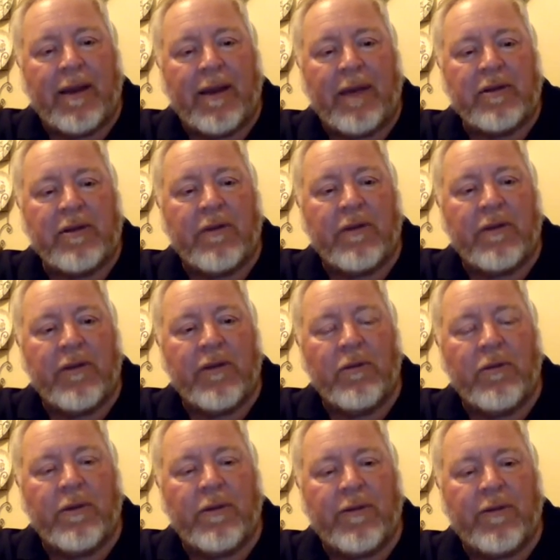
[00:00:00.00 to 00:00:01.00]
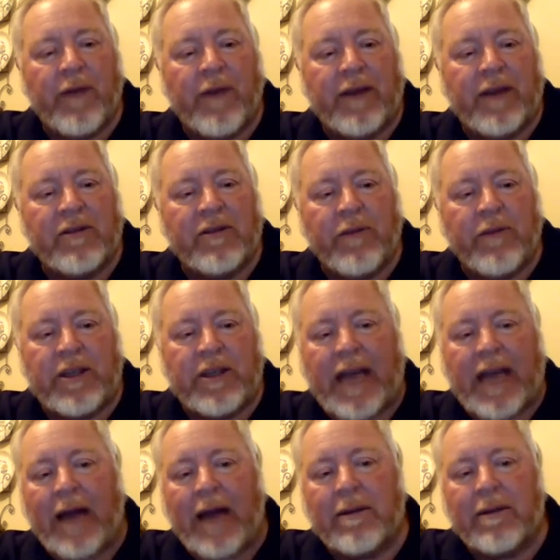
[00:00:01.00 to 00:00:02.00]
I'm sure if Granges reach
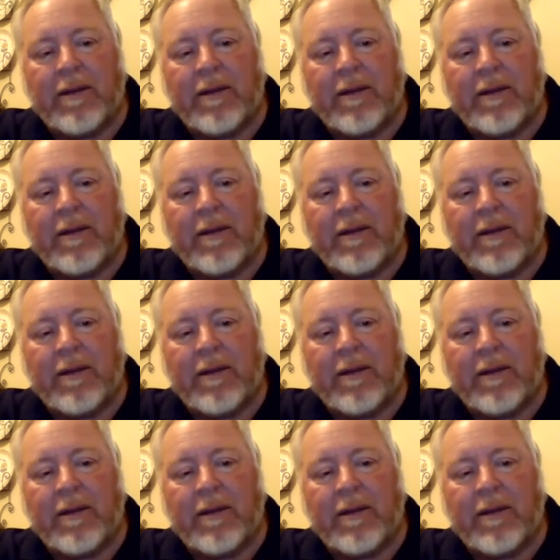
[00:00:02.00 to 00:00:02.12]
out